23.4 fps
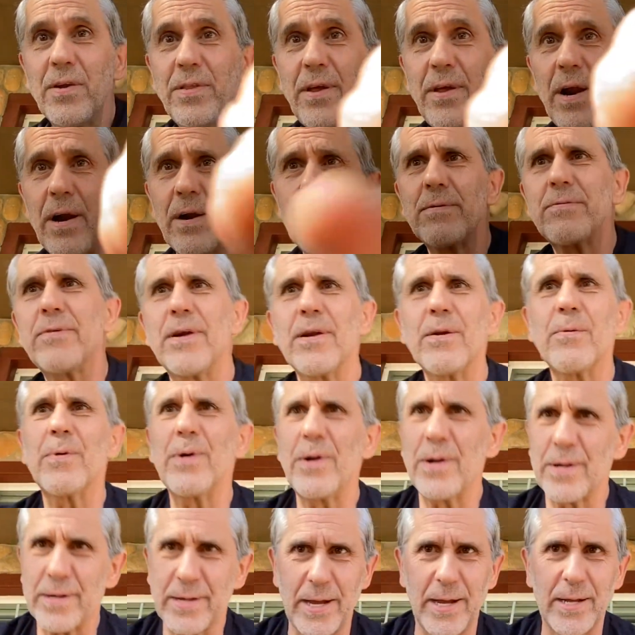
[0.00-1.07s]
There. Trying to
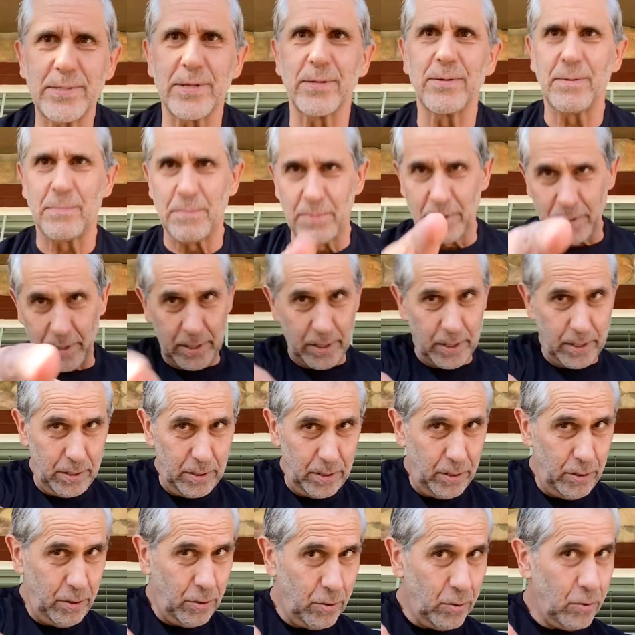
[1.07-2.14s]
look at. So I'm looking at
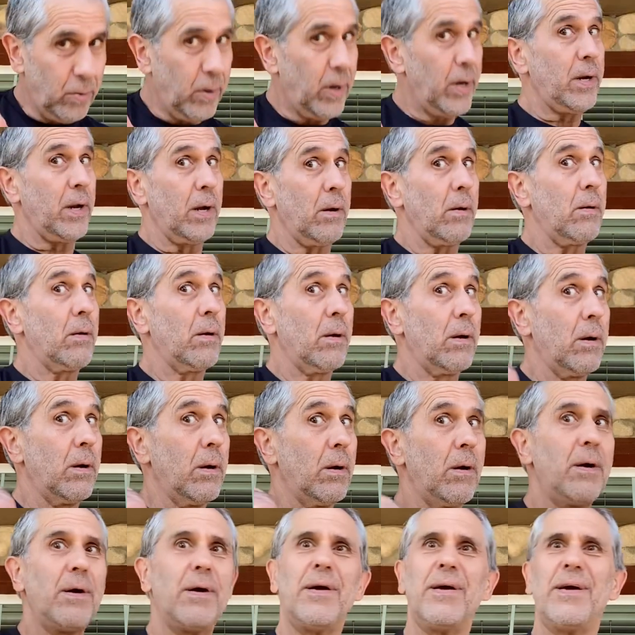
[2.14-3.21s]
you right now.
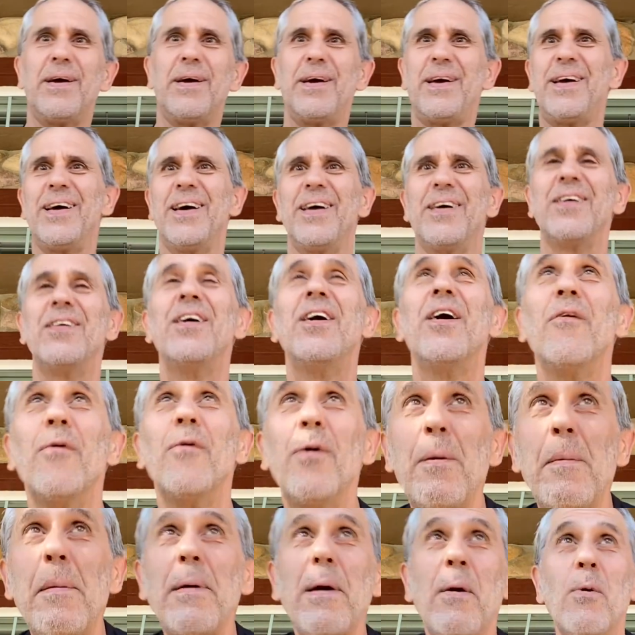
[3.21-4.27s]
Well,
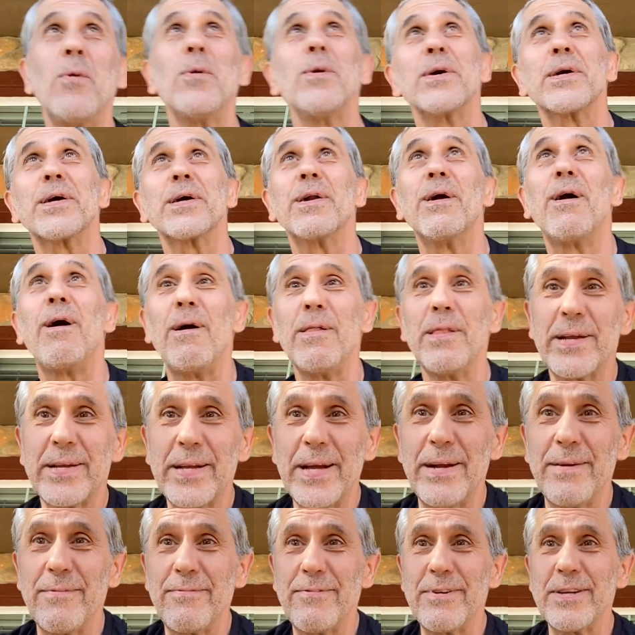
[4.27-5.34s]
maybe I won't look at all. That
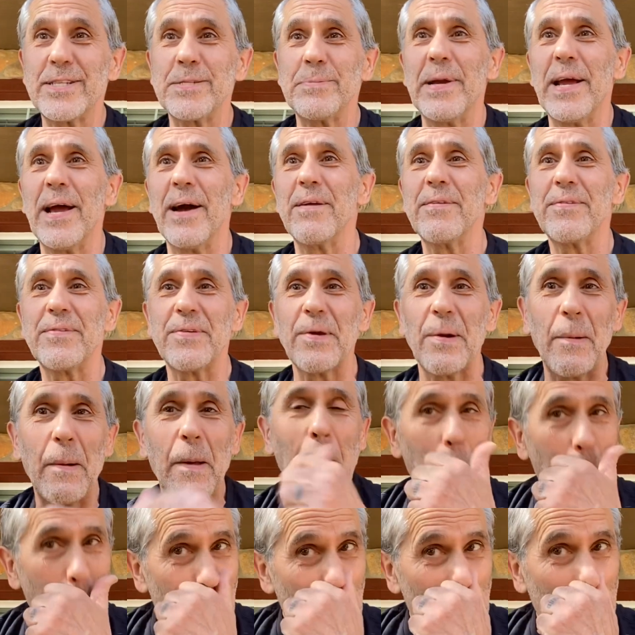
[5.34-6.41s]
kind of freaks me out. So
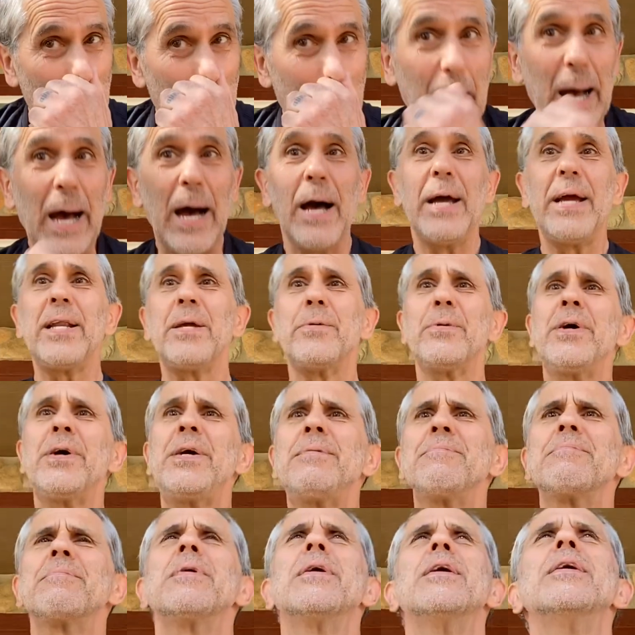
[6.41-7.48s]
anyway,
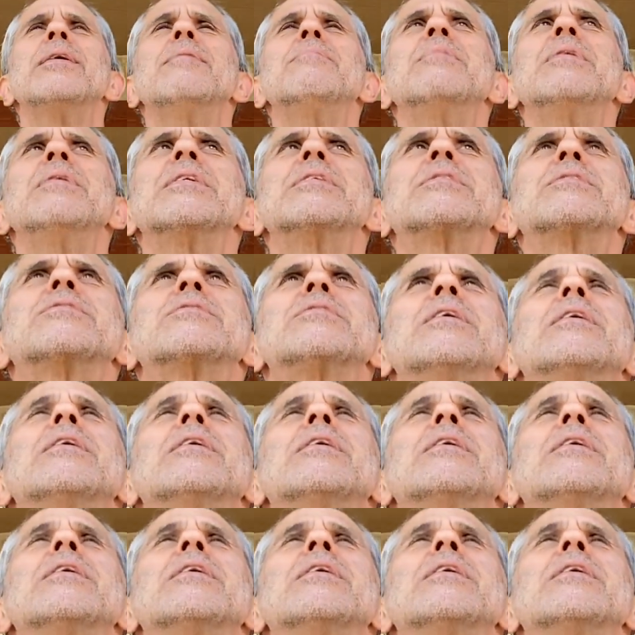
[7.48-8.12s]
it's